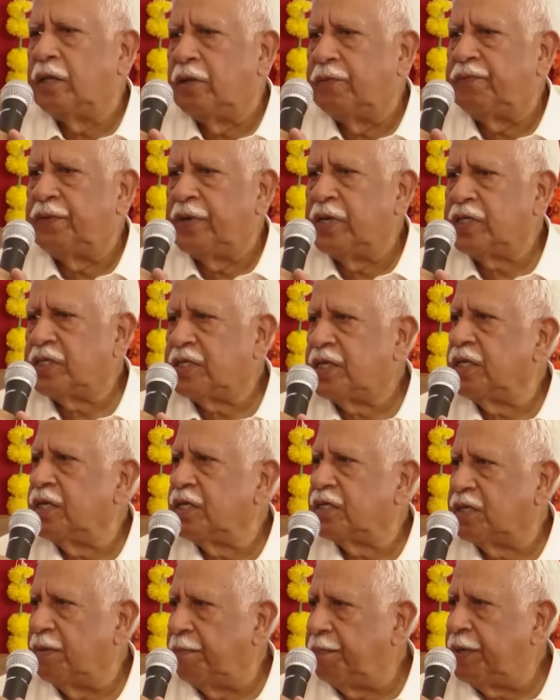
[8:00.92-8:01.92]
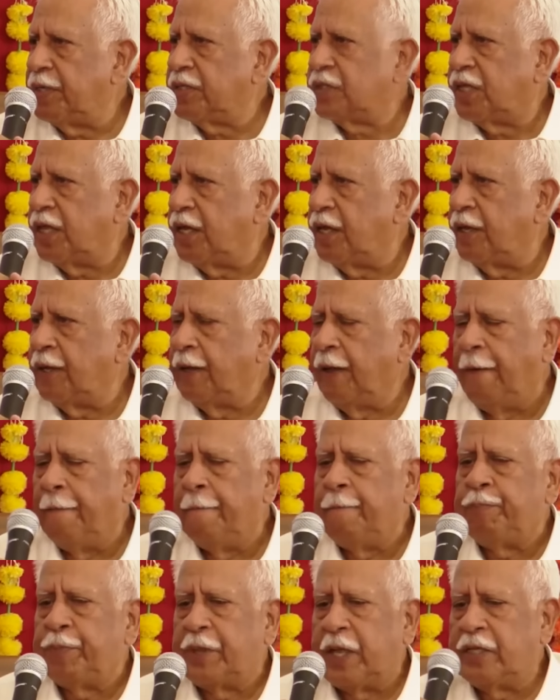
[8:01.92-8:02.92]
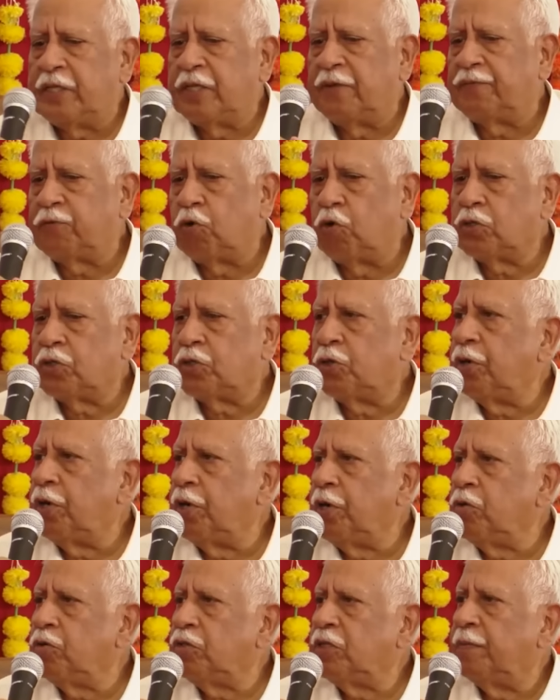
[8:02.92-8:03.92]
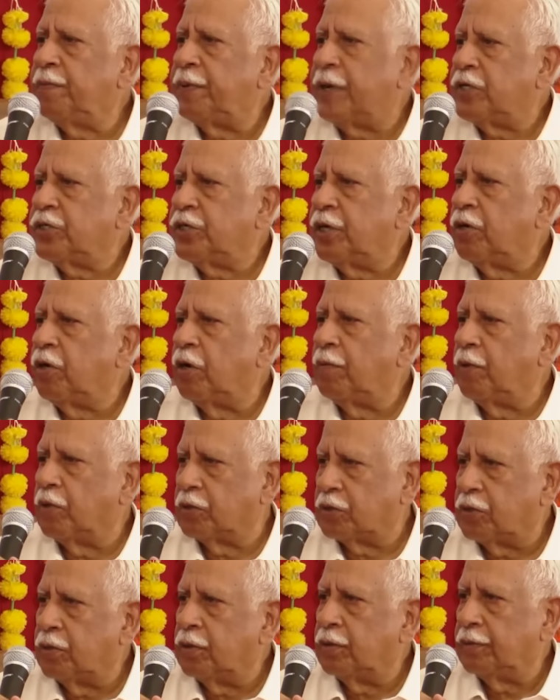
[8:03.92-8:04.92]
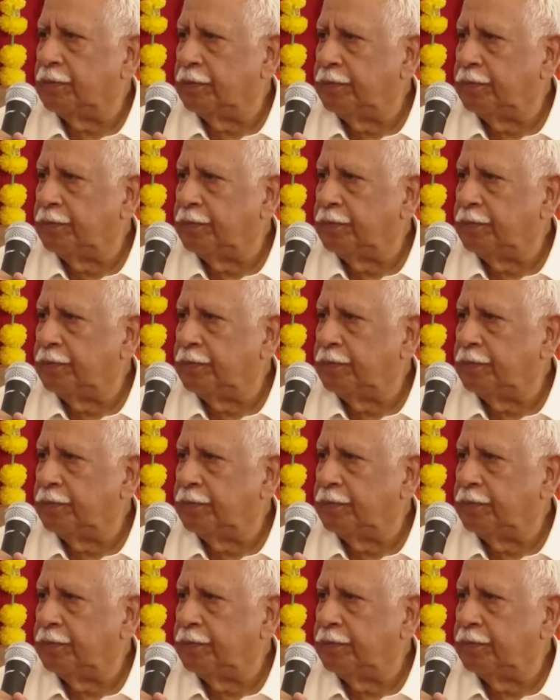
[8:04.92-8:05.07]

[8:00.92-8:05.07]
the first and the simplest thing is, of course, to reduce the pressure on Moscow